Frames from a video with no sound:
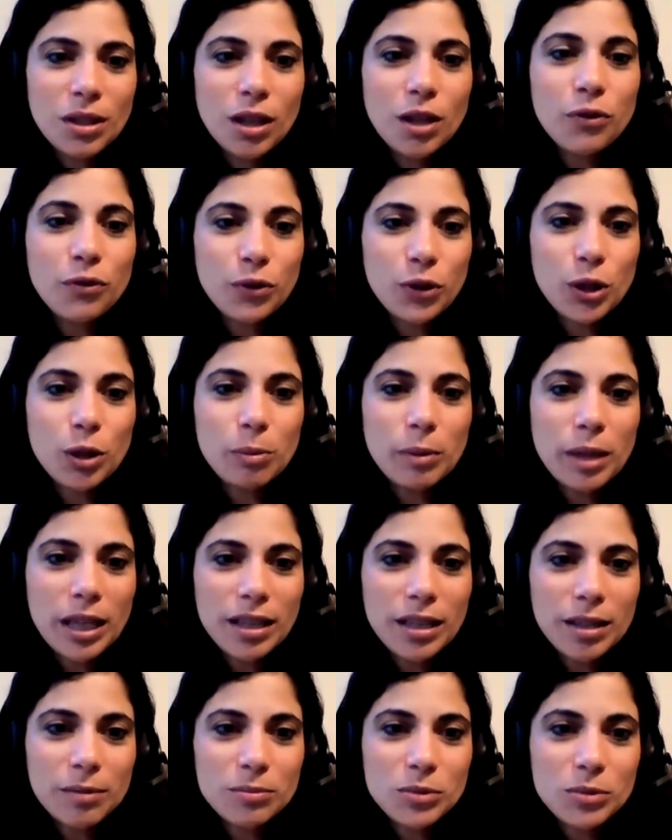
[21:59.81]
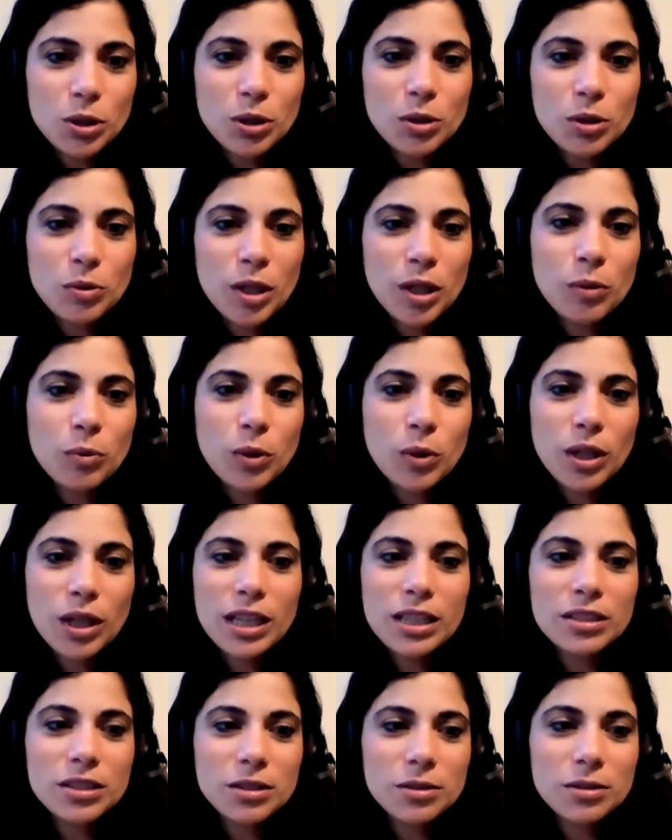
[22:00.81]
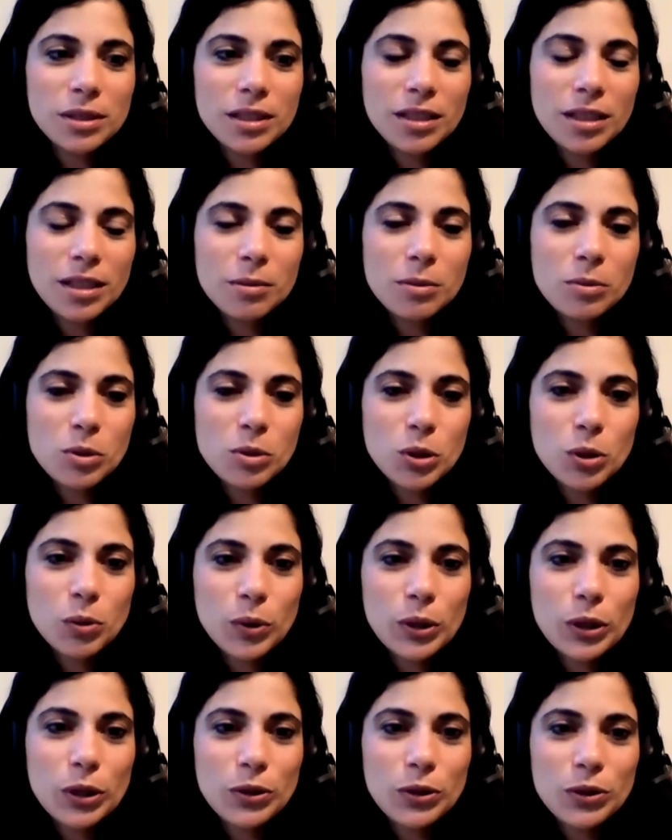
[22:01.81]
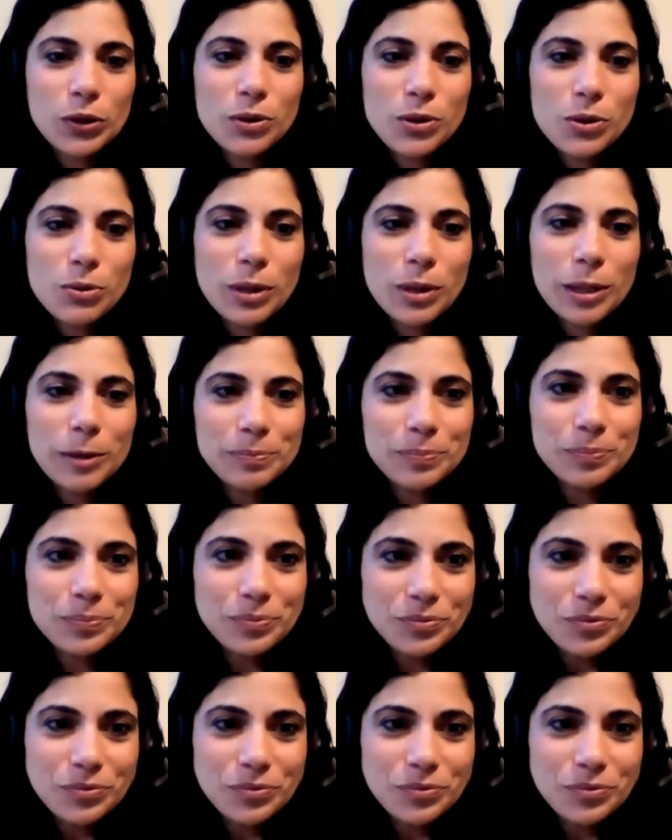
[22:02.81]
affirming, I'm sure, in what I do, and I'm sure in what you do as well.